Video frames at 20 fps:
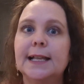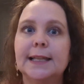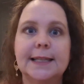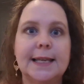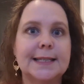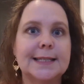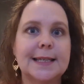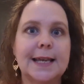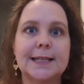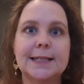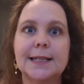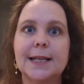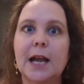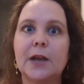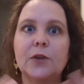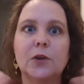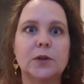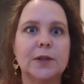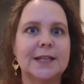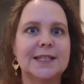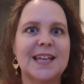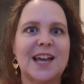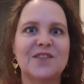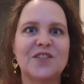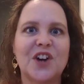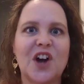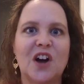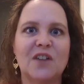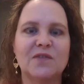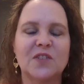Let's get together. Let's have
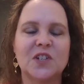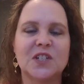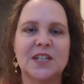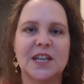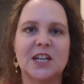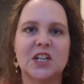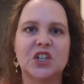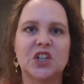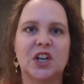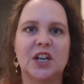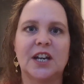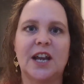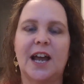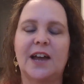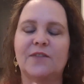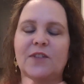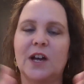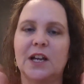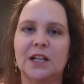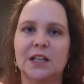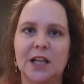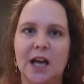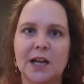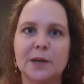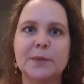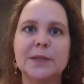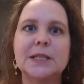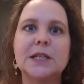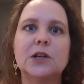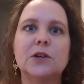a conversation. I've got a lot
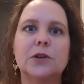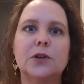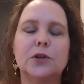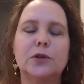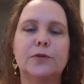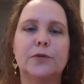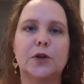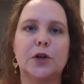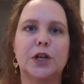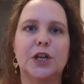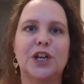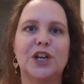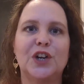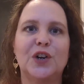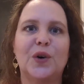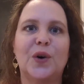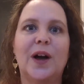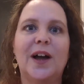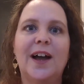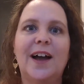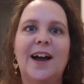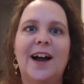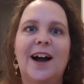of material for you.